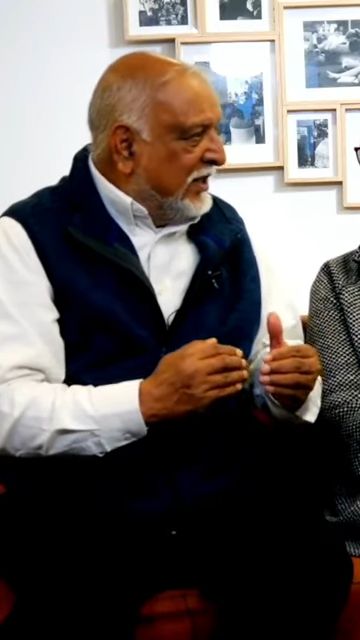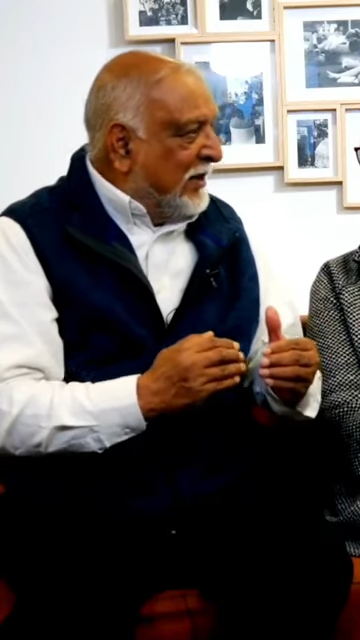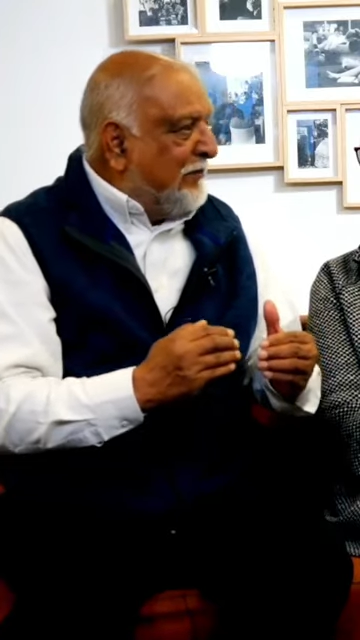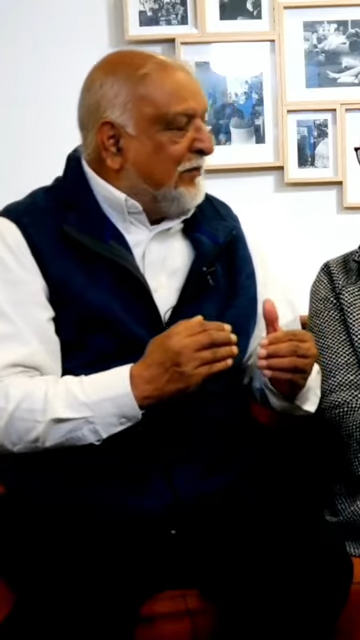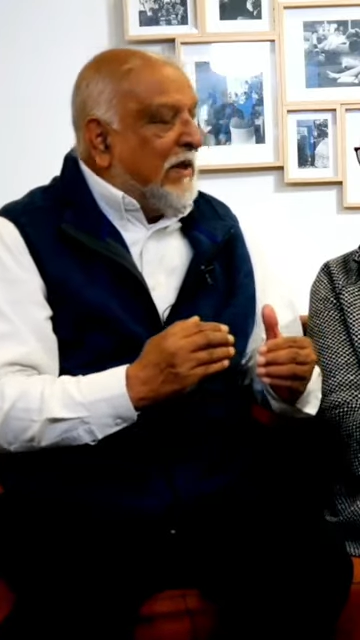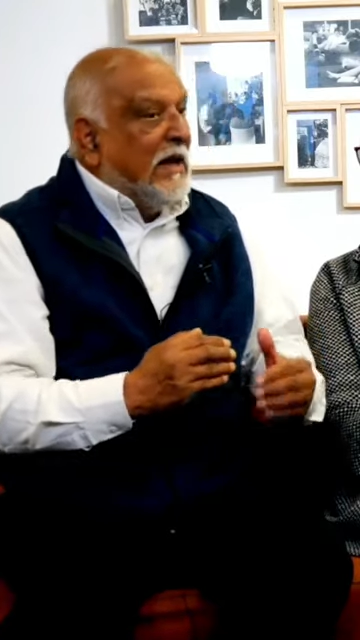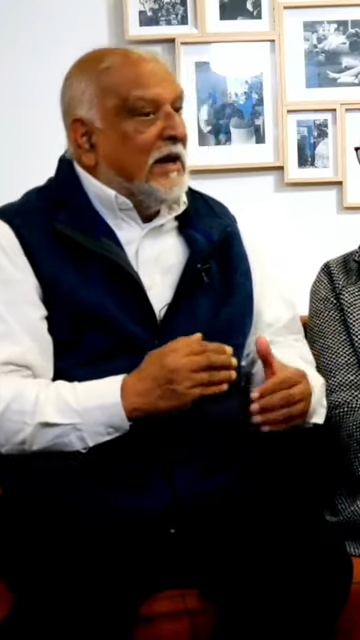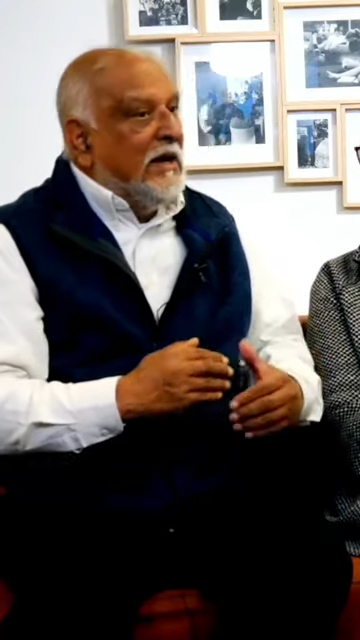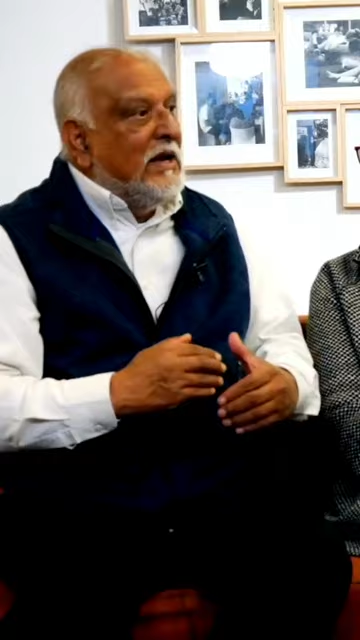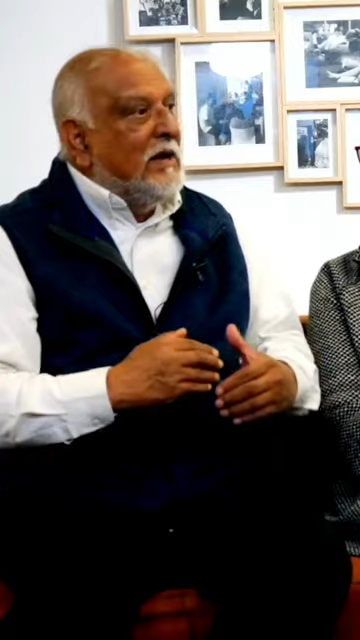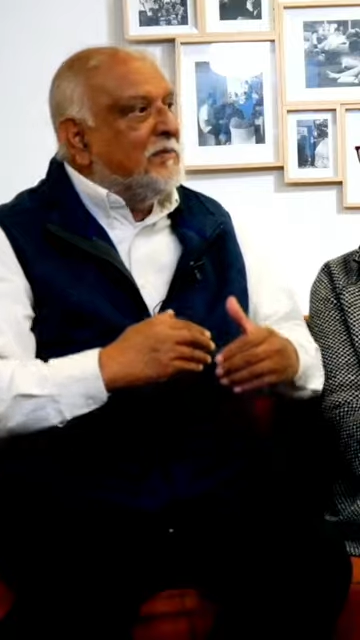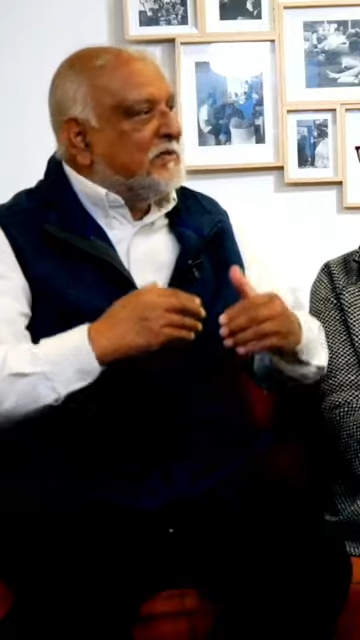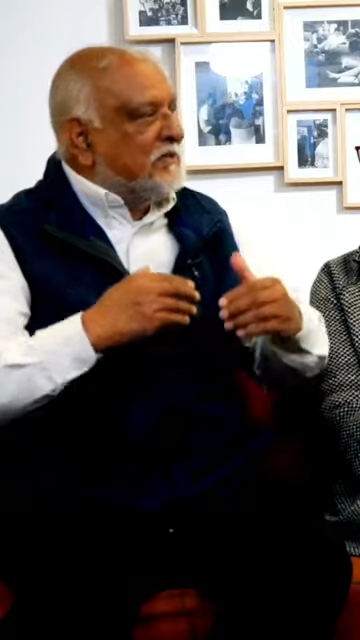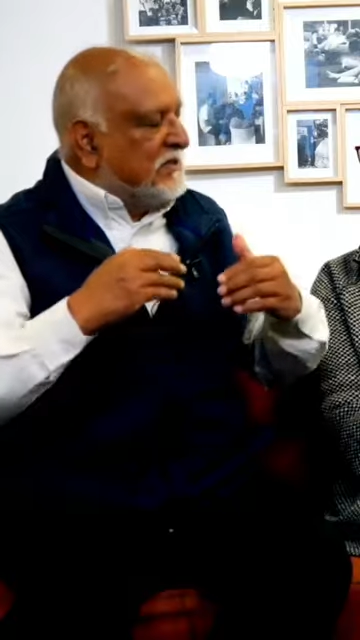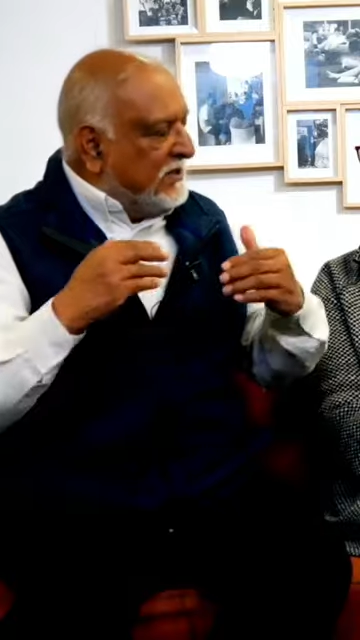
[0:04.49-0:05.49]
They pay
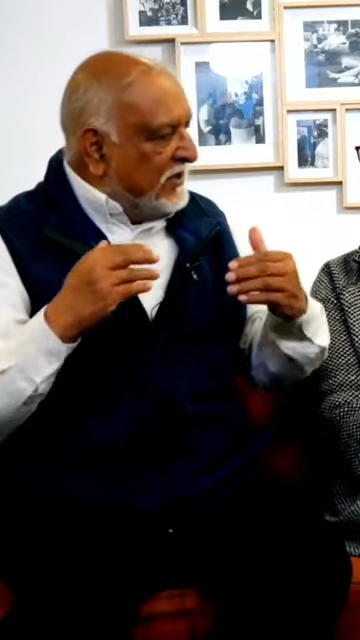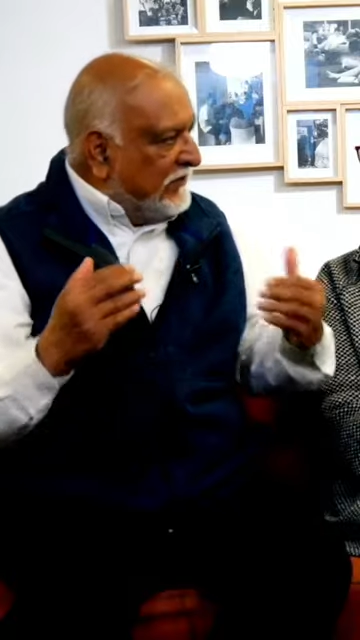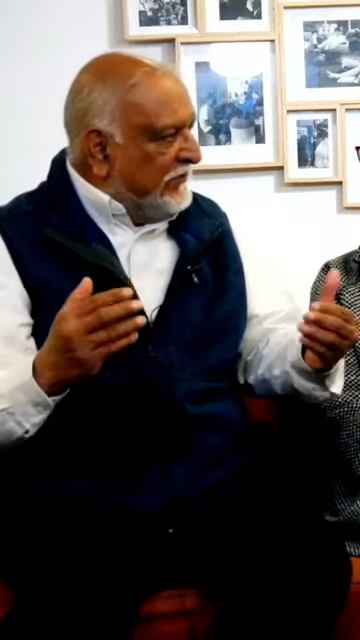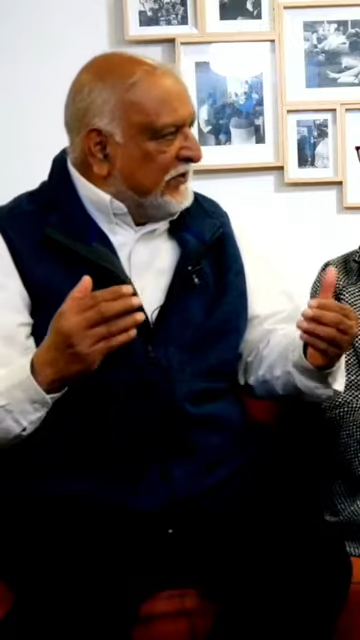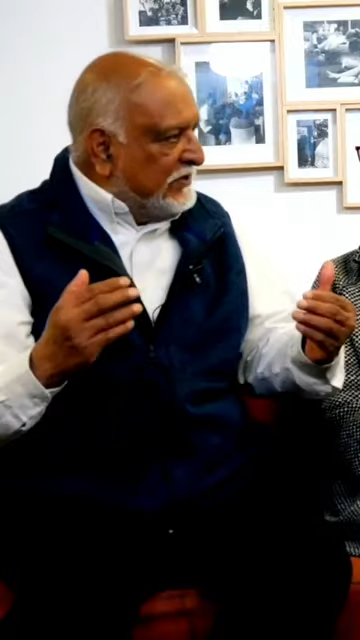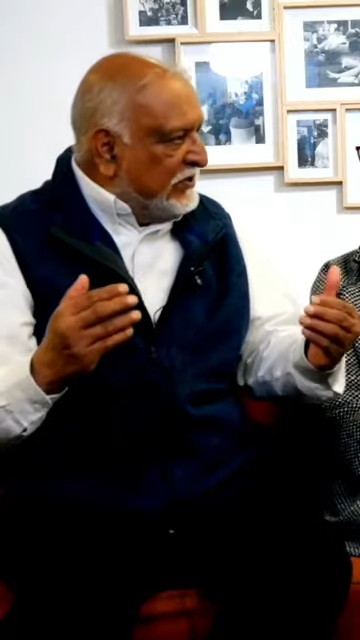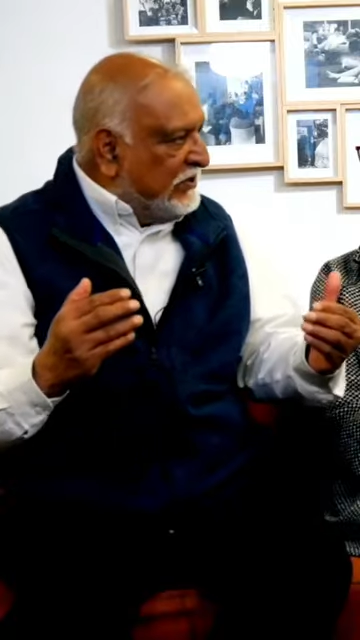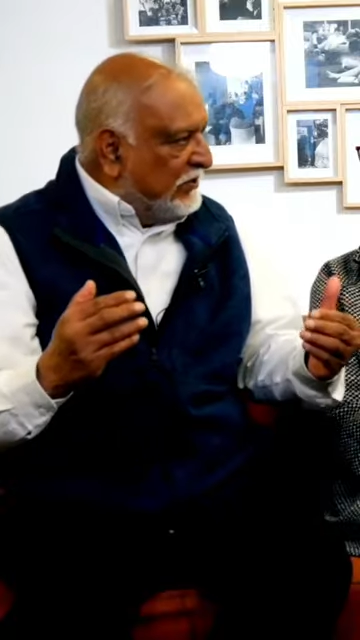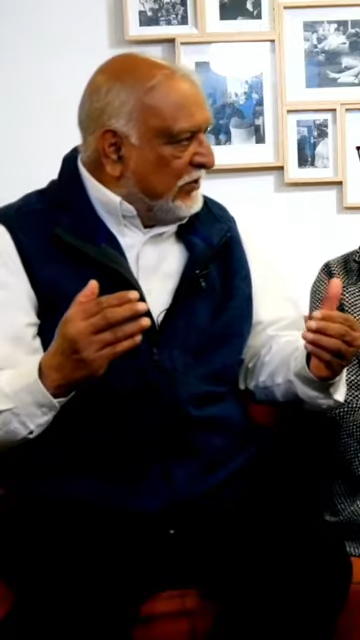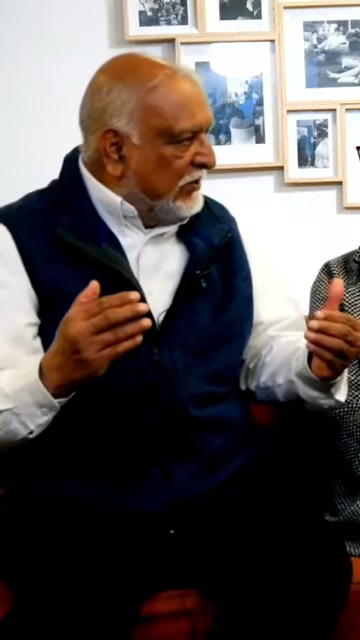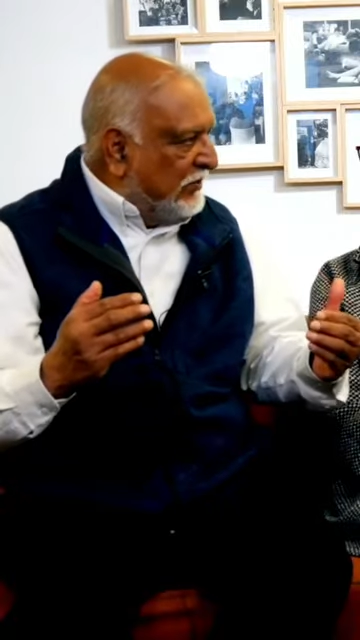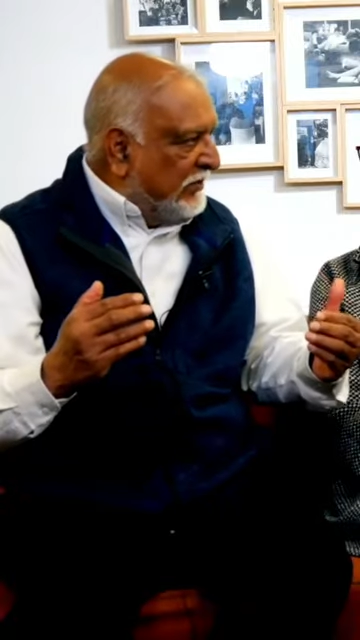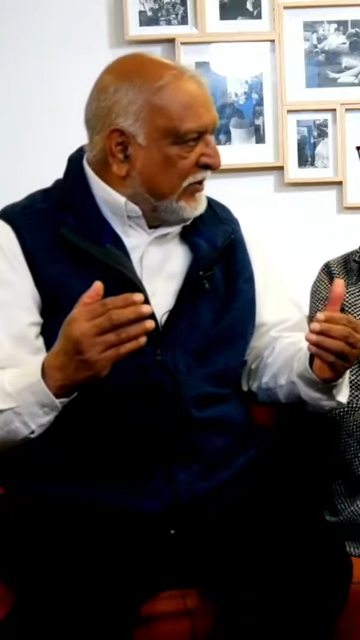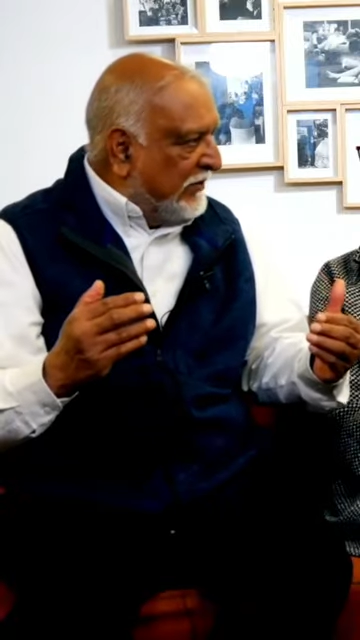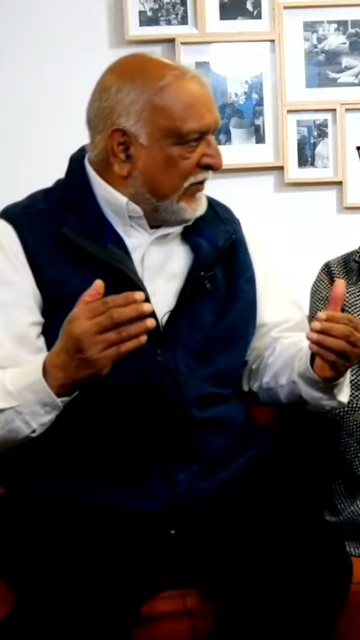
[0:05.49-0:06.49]
lip service to human